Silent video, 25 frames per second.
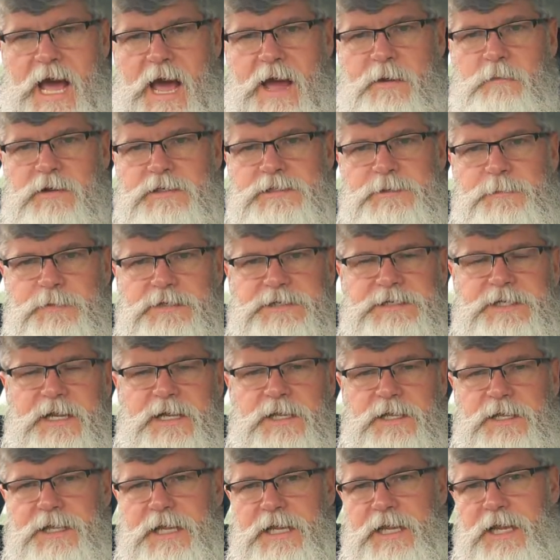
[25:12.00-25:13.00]
I wasn't
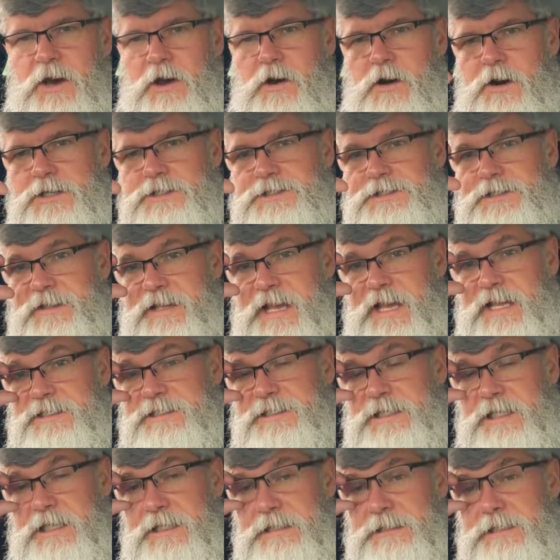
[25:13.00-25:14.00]
particularly harsh to the
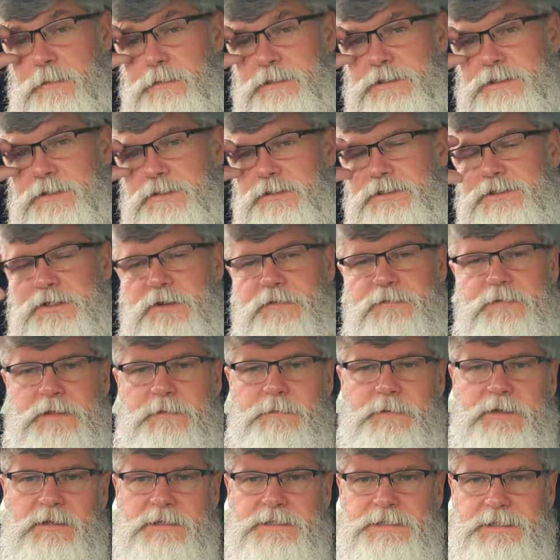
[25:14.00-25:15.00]
ANC because I was still serving
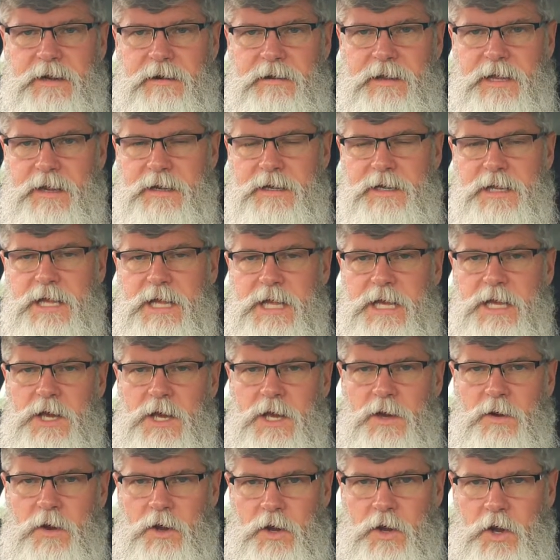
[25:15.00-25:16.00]
the military and
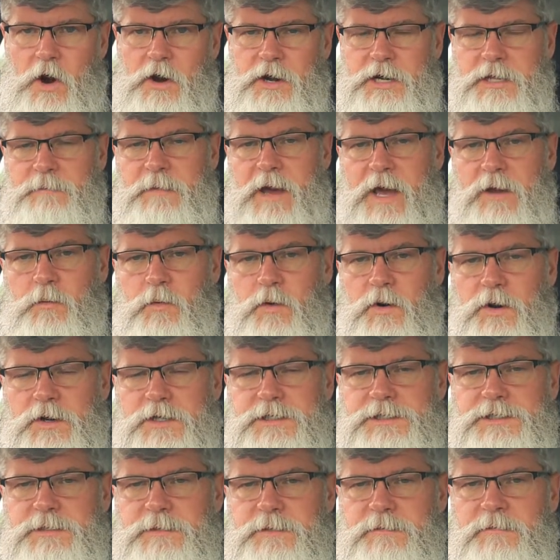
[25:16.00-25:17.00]
guarding my
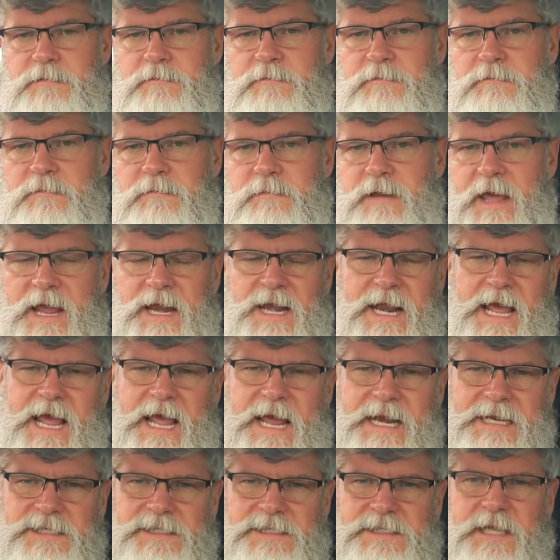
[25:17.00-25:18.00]
words, and I
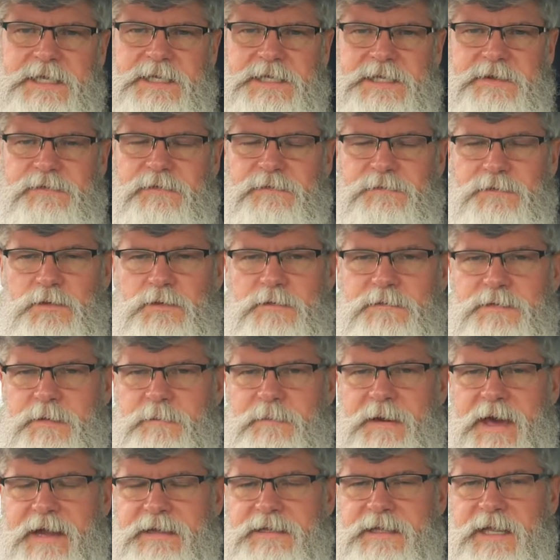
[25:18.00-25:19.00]
had a slightly different view of
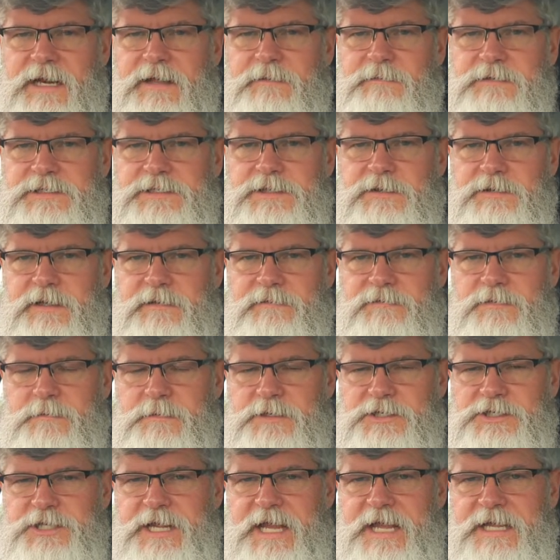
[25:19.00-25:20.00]
them back then. I was still giving them
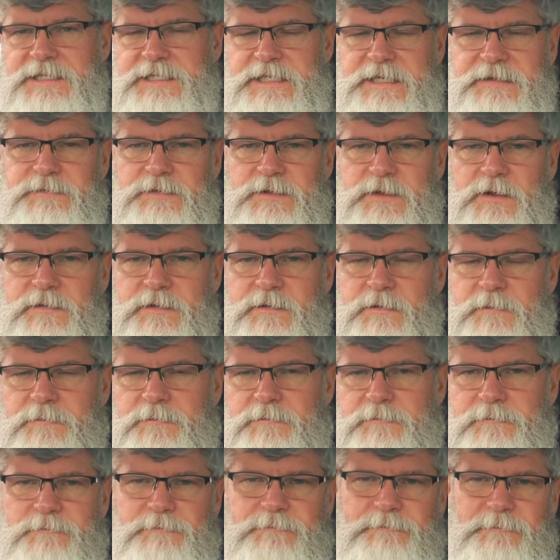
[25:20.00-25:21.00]
a chance, even though they're
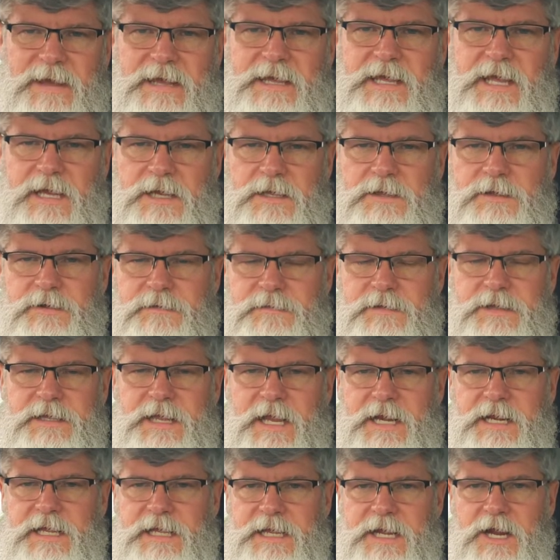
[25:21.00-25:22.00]
making it clear that
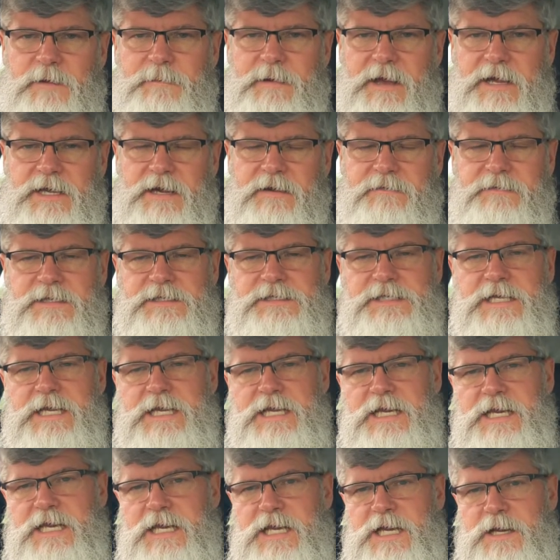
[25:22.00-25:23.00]
they didn't care about governance.
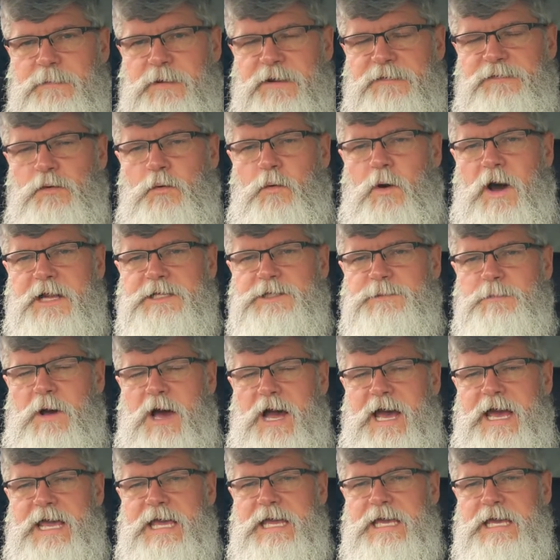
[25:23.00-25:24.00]
But if you watch
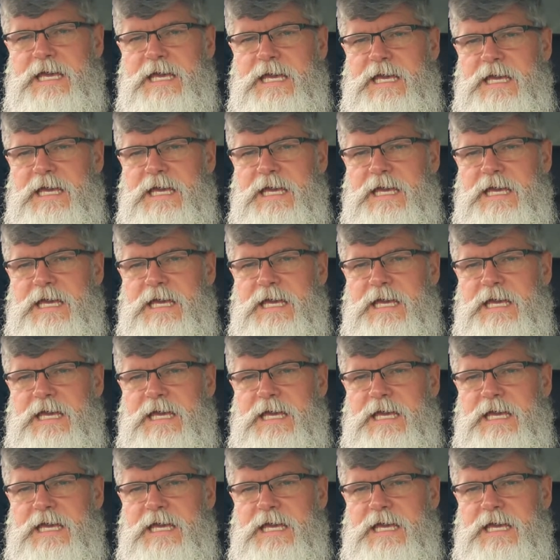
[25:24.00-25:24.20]
my